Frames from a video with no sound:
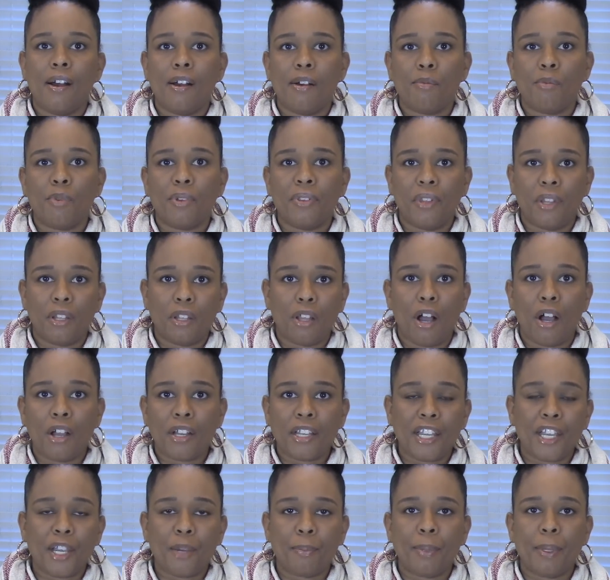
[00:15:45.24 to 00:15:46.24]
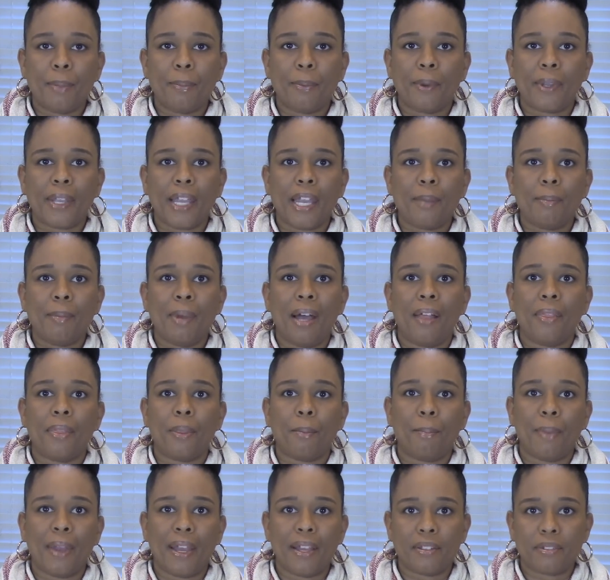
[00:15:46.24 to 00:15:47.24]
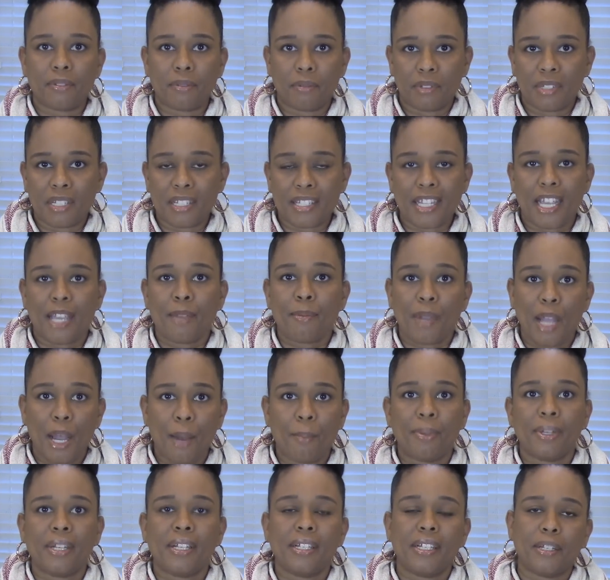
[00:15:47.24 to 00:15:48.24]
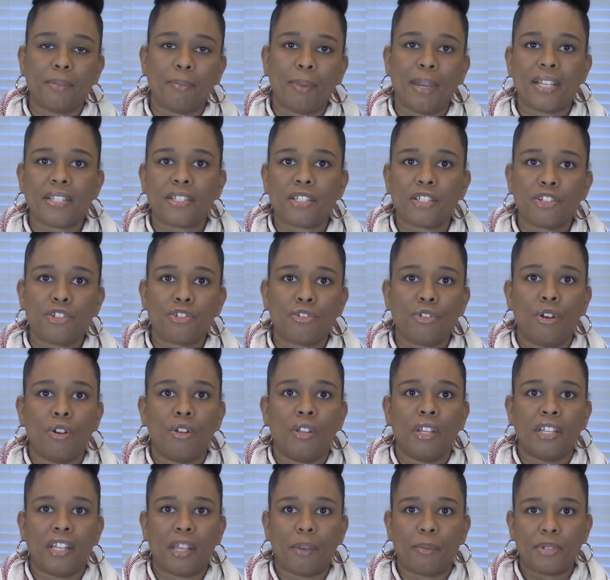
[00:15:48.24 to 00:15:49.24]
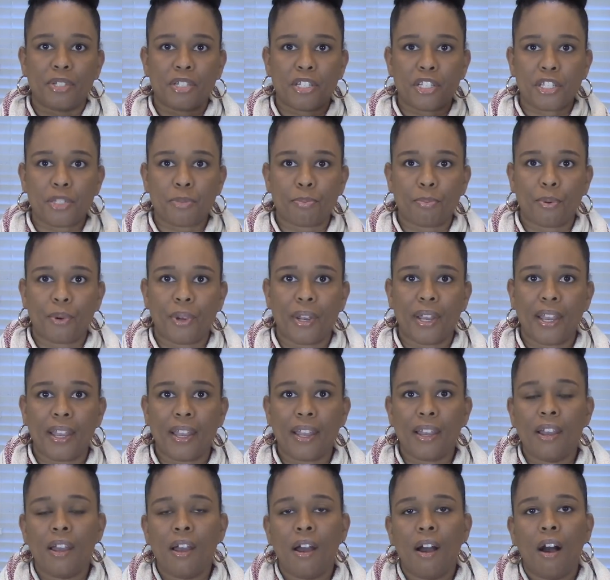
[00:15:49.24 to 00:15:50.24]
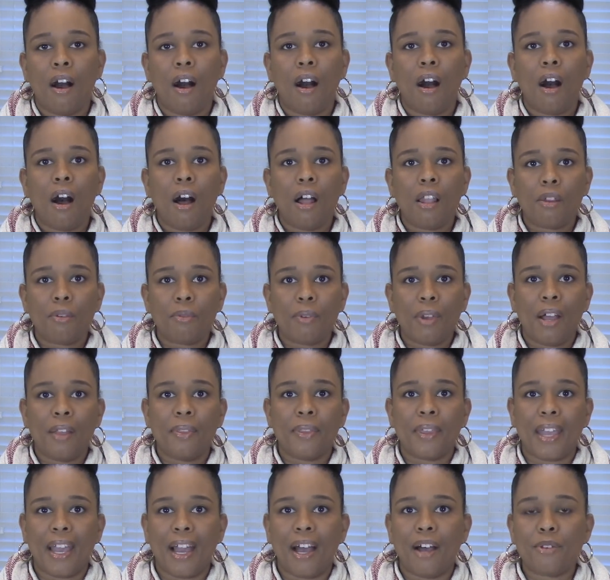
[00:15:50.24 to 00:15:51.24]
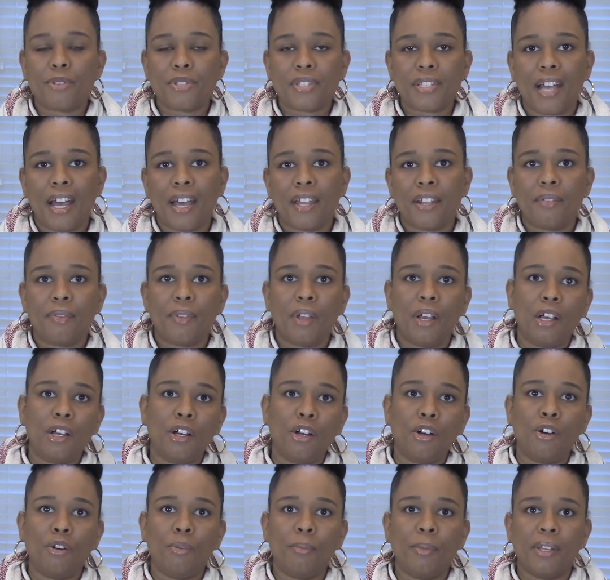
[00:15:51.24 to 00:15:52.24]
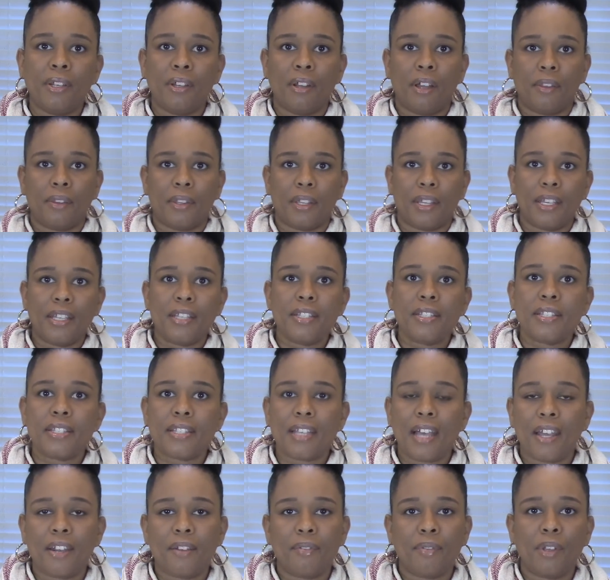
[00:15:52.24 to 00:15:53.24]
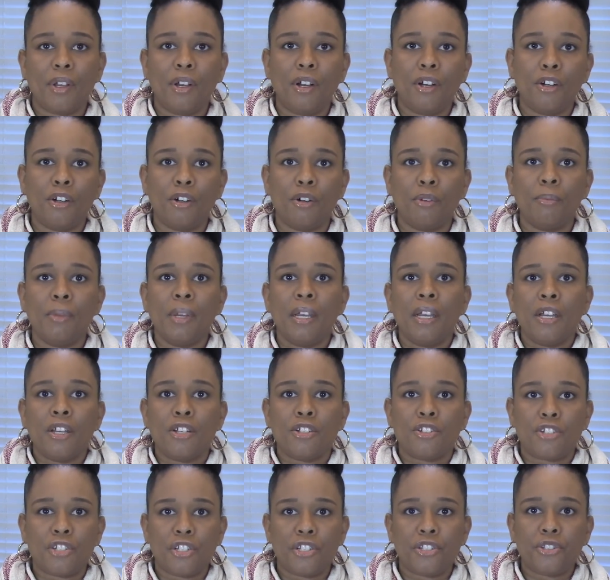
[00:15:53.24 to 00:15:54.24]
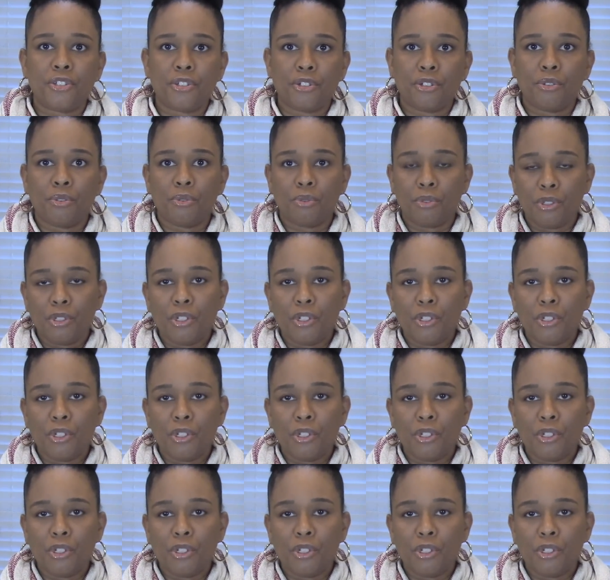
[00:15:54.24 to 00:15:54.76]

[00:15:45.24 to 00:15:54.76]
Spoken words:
when the lawn care people came out, the same company did pest control, and they would just spray all around the outside of the home and on the inside of the home, just to